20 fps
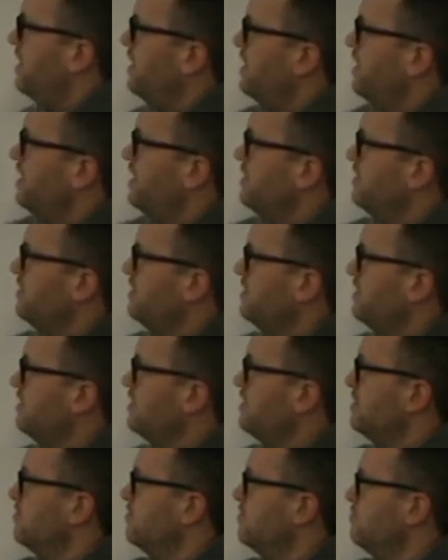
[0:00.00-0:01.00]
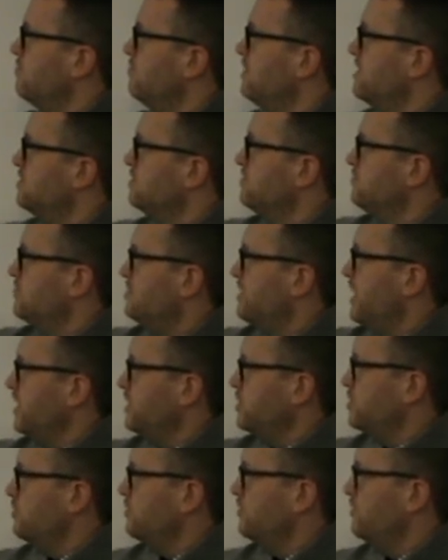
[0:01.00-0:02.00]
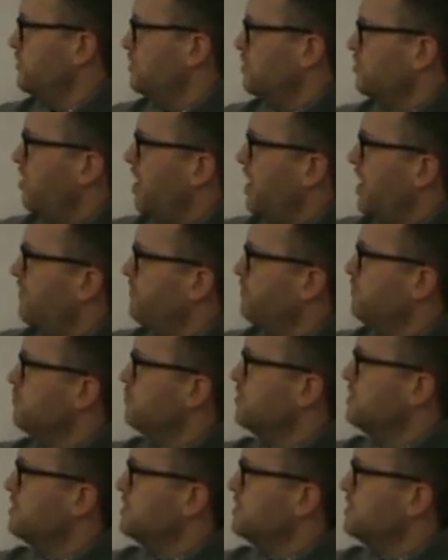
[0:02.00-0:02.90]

in the middle section of the graph, you can